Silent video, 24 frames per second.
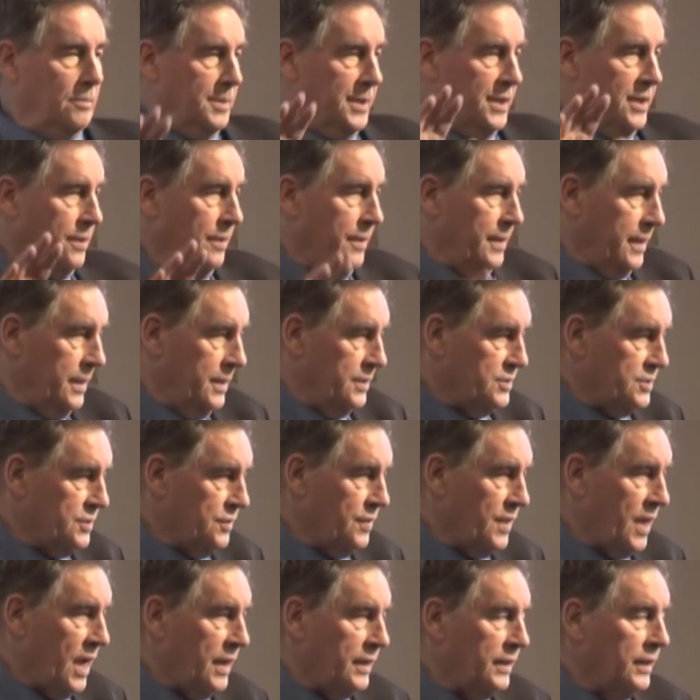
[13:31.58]
and I'll be going into
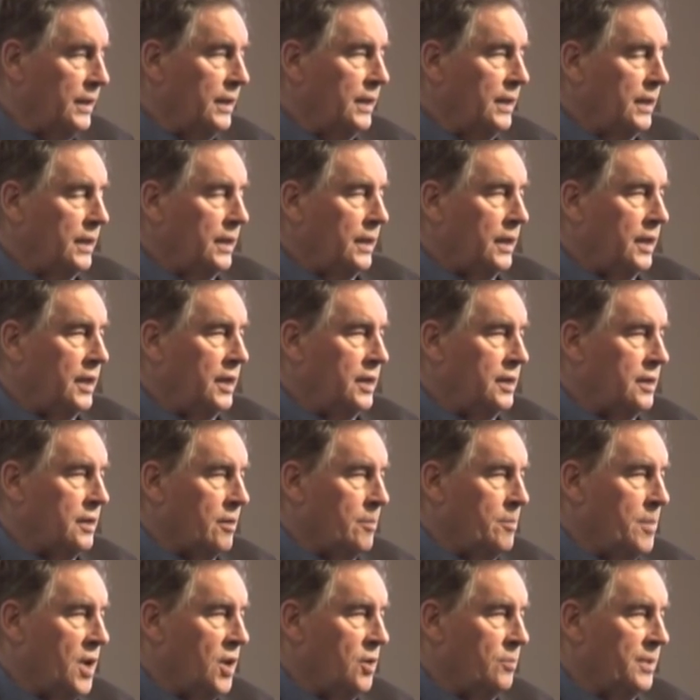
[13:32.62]
that in
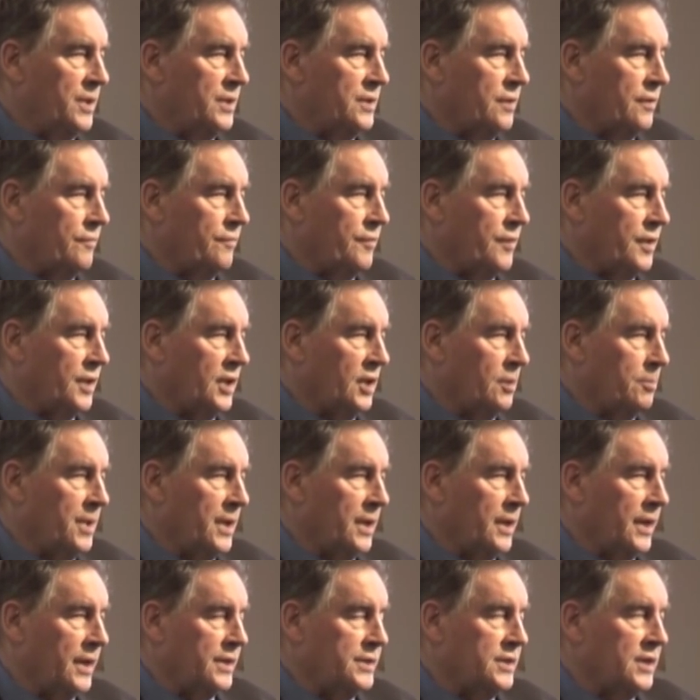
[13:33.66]
a moment, a little
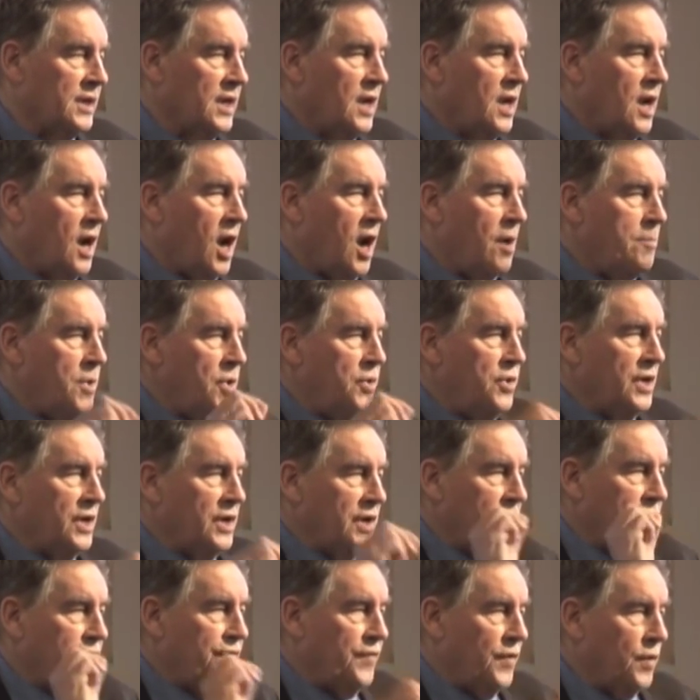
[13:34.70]
bit later. I'm only
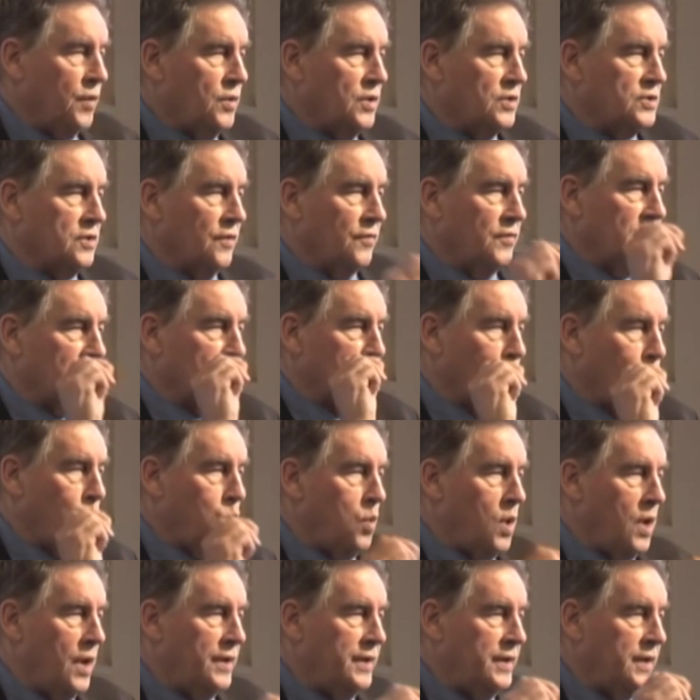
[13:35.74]
going to focus on this
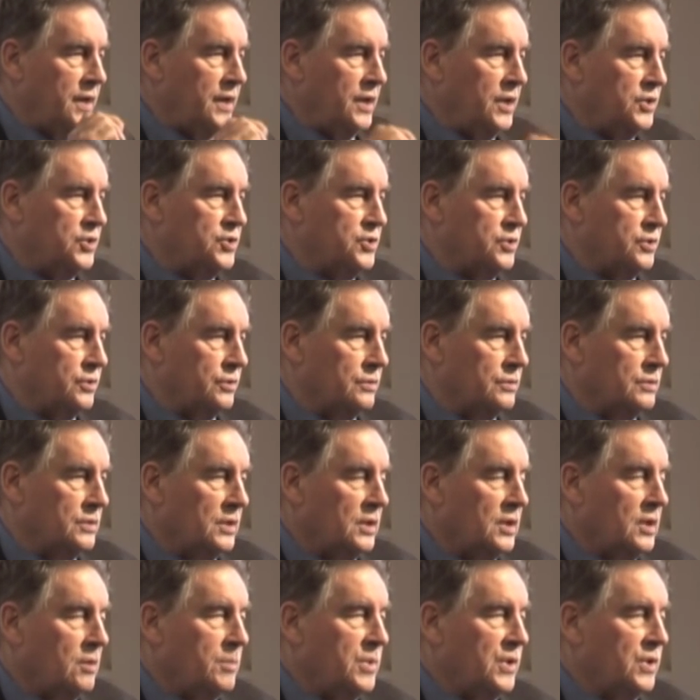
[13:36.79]
one issue
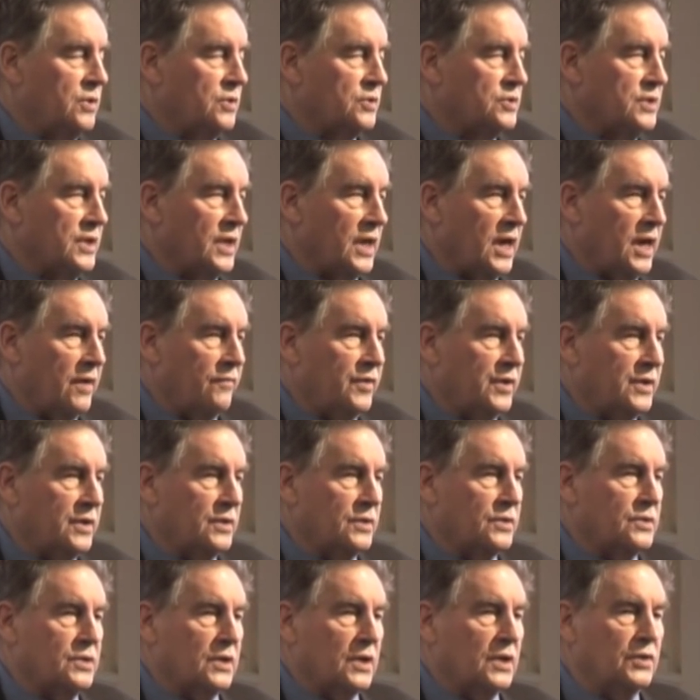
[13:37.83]
because the
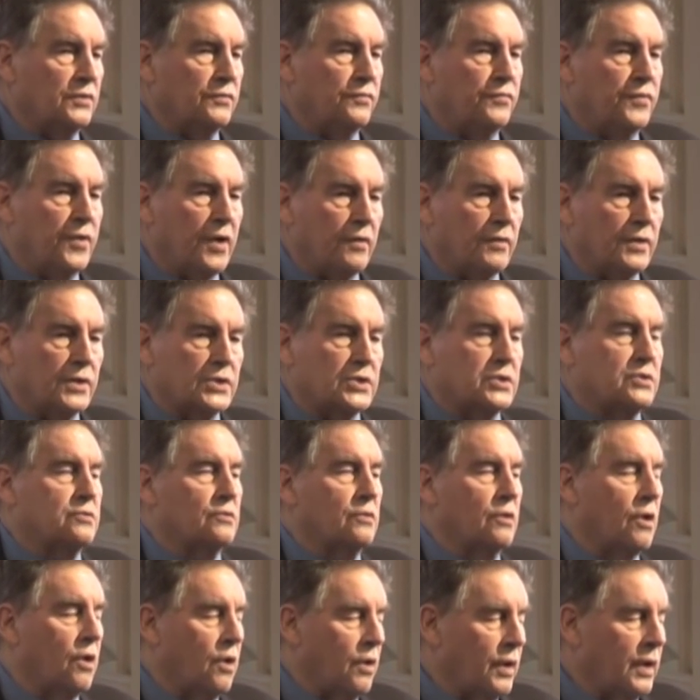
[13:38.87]
evidence is very
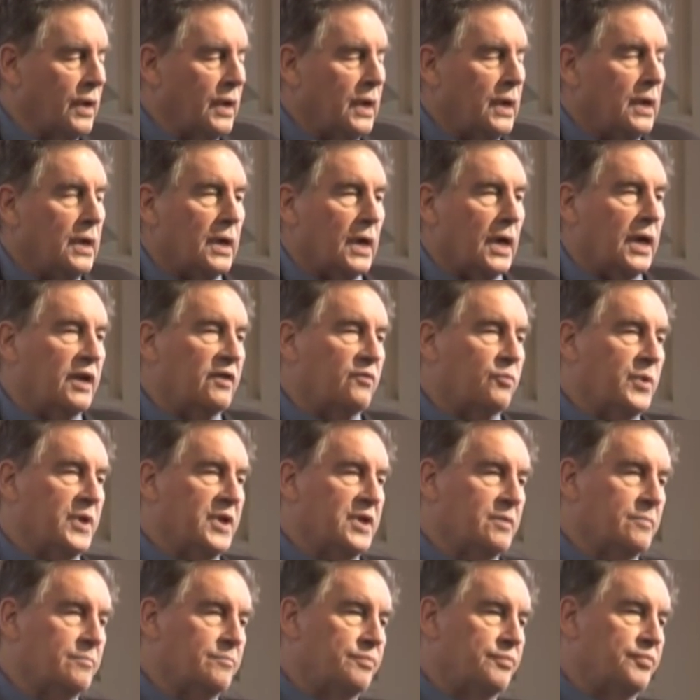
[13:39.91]
strong, and if we
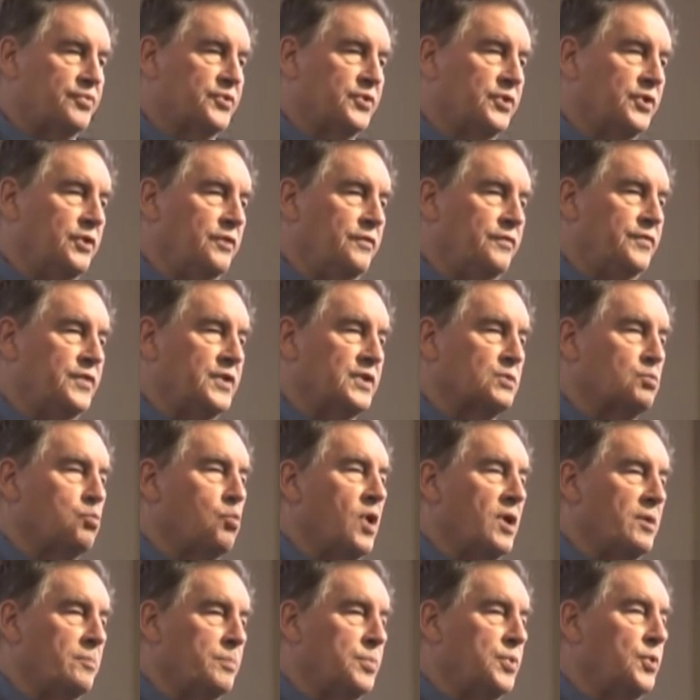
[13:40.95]
can prove this
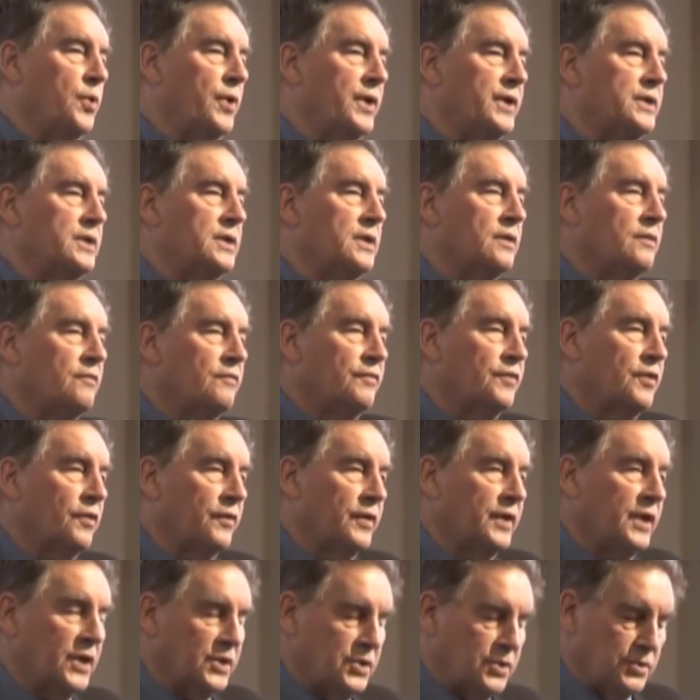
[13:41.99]
one point,
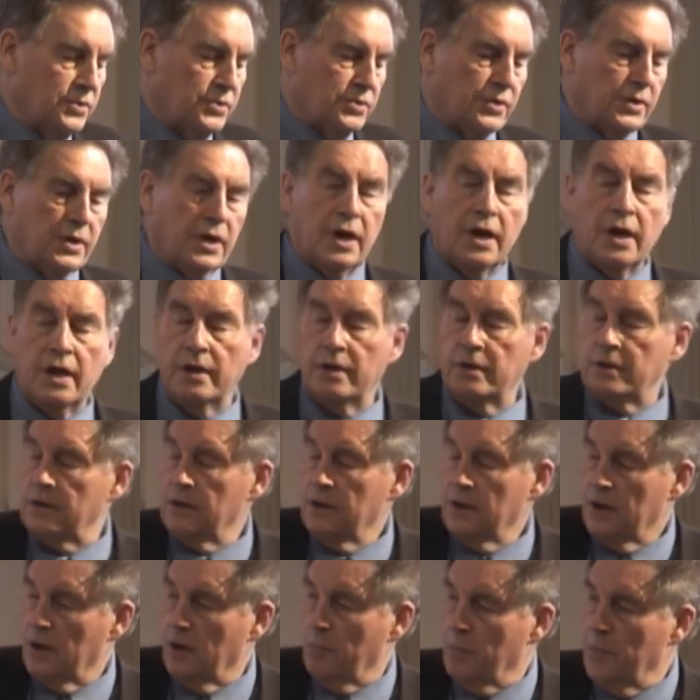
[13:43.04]
fluoridation should
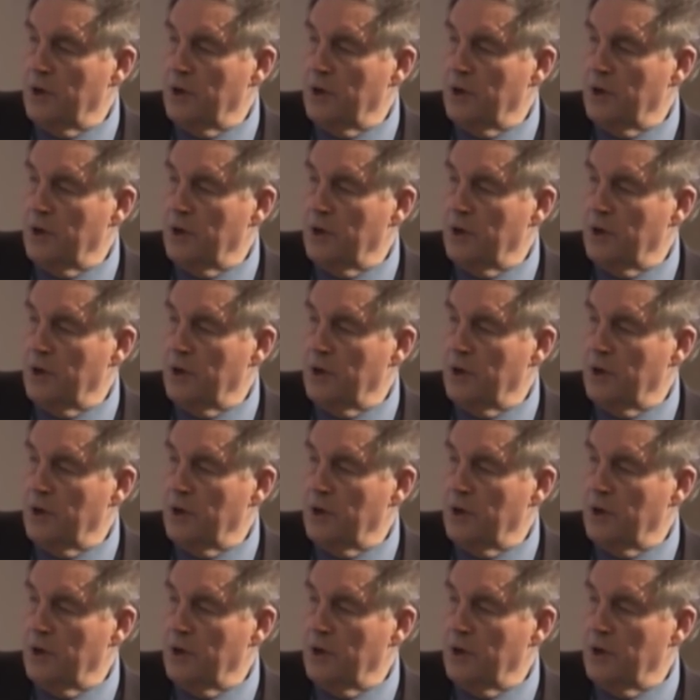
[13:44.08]
end